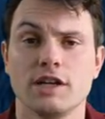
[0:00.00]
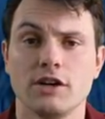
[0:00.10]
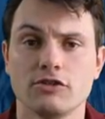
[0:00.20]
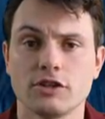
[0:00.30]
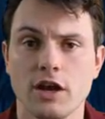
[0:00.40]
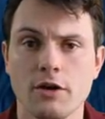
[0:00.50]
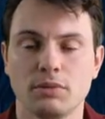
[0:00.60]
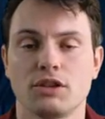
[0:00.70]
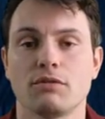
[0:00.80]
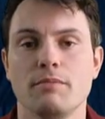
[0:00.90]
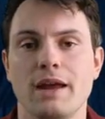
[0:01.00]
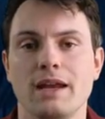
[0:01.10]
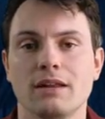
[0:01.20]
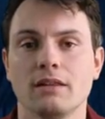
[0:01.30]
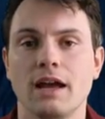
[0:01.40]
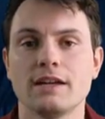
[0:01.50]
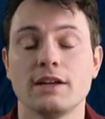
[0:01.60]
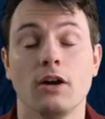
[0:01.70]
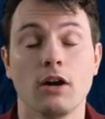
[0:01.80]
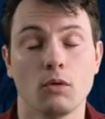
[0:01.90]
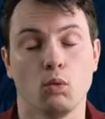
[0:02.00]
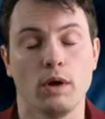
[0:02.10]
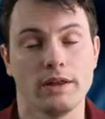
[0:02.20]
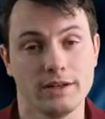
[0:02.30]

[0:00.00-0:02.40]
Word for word: years ago, but the remaining Lycan aren't willing